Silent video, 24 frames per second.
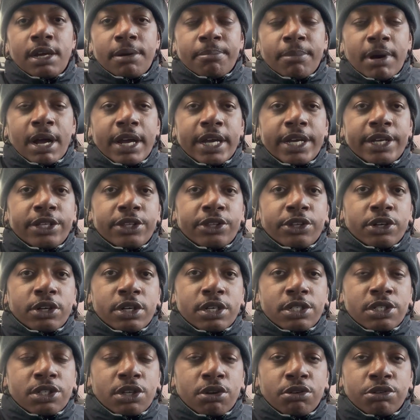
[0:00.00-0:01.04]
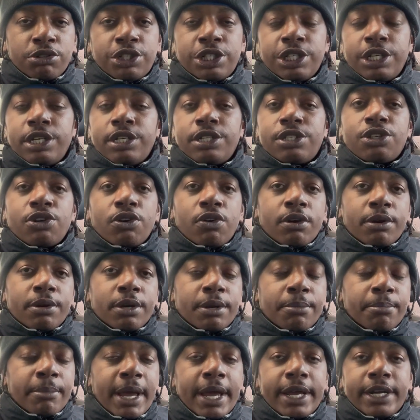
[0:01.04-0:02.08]
by either associates or
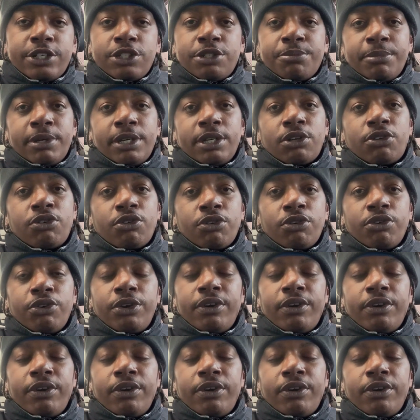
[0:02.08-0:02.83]
the management crew.